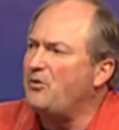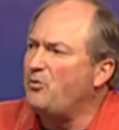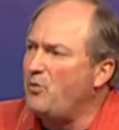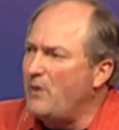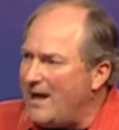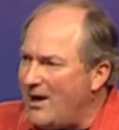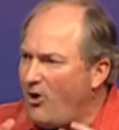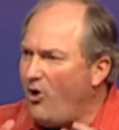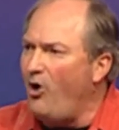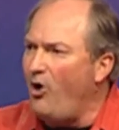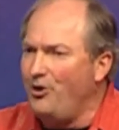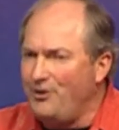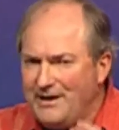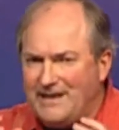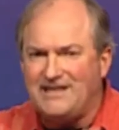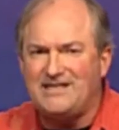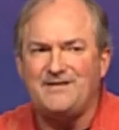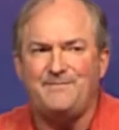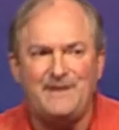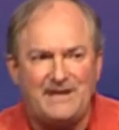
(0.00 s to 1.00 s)
we all
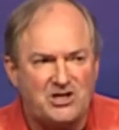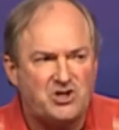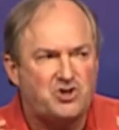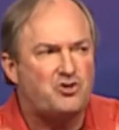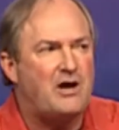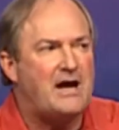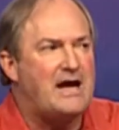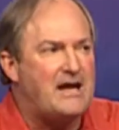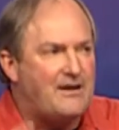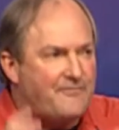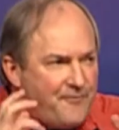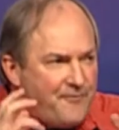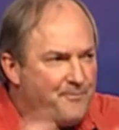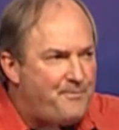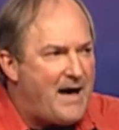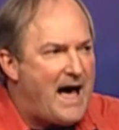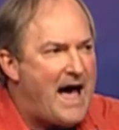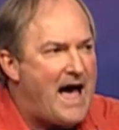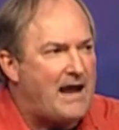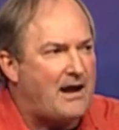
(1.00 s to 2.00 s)
need to be trained for
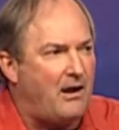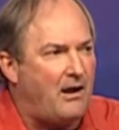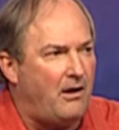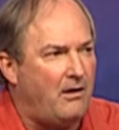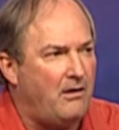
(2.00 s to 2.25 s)
battle.